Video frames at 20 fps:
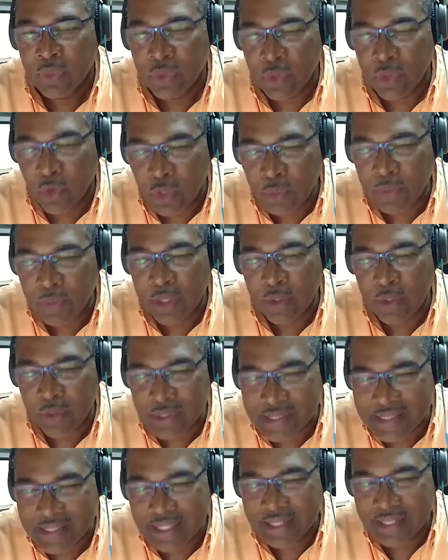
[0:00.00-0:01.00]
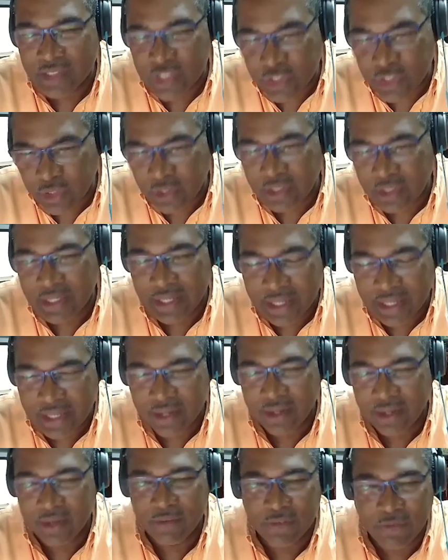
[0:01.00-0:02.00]
The only way you could sell sugar,
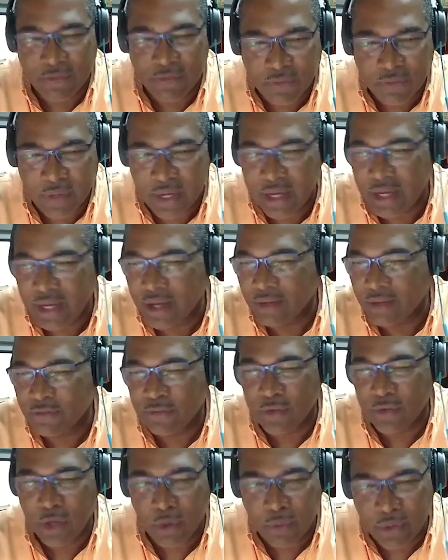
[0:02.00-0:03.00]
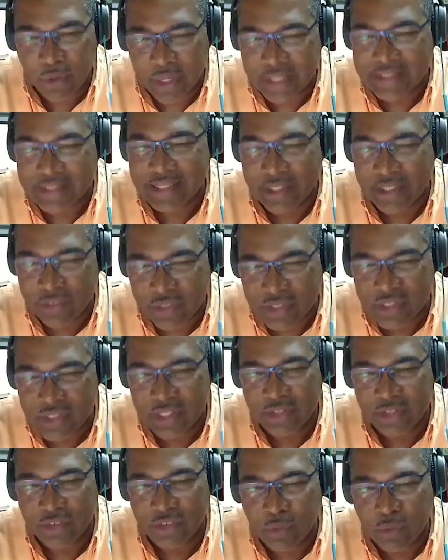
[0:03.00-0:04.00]
liquor, flour,
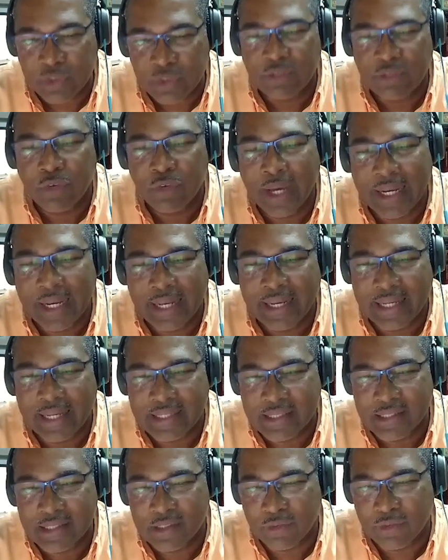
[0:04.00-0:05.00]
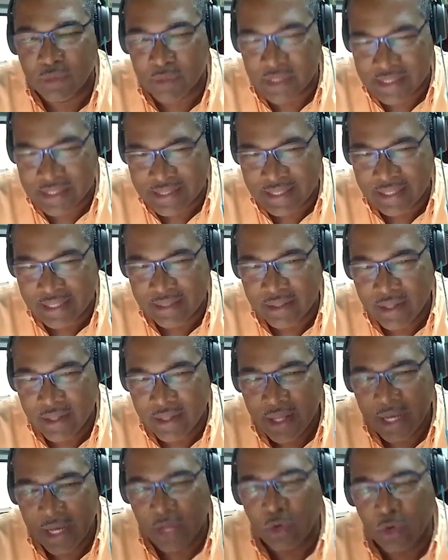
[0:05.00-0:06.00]
etc., was if you had a license from the state,
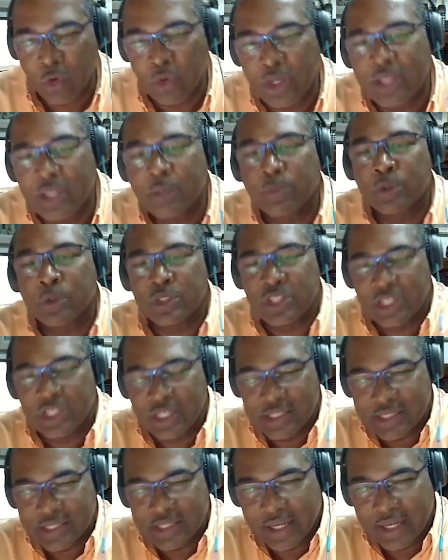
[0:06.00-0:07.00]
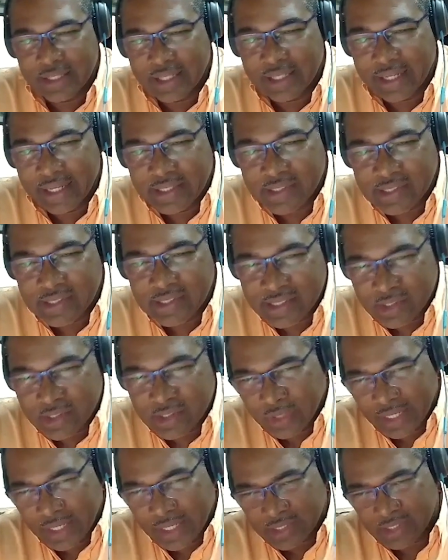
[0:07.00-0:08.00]
and only the Portuguese got the license. So
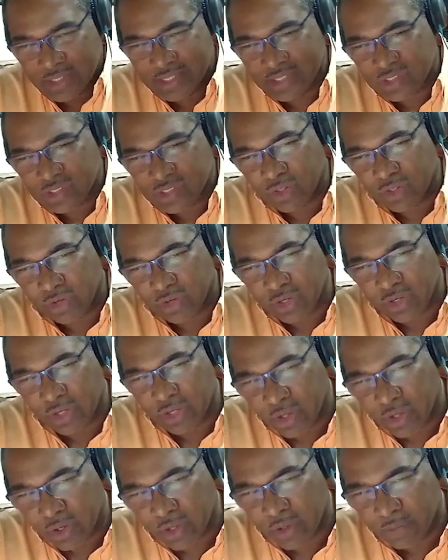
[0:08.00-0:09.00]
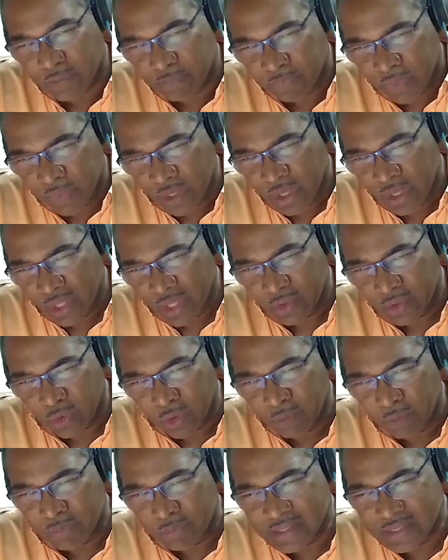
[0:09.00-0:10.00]
that's historically how come the
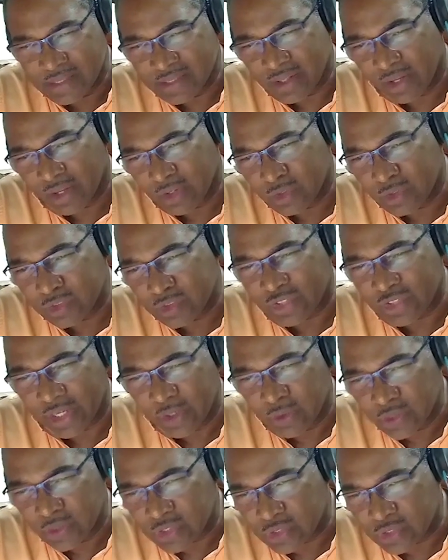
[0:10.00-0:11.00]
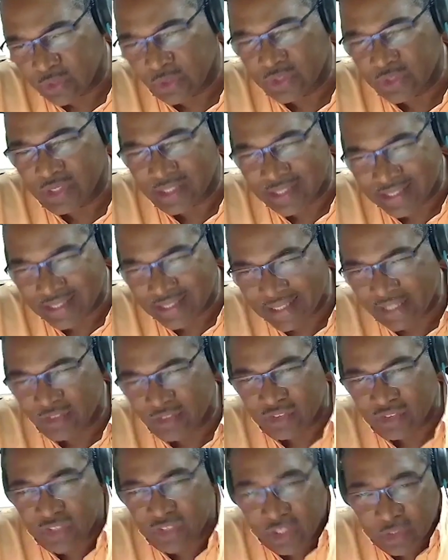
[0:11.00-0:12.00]
whole business, all those dry goods stores,
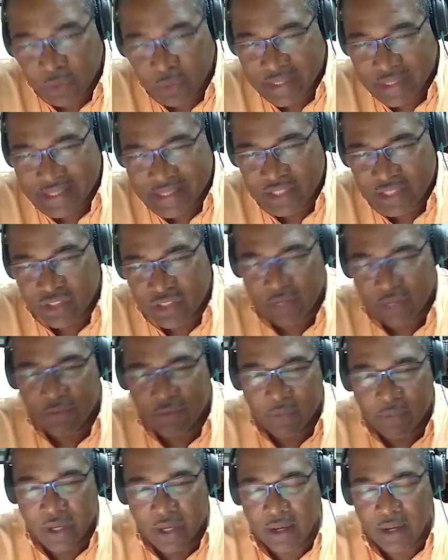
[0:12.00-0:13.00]
etc., we essentially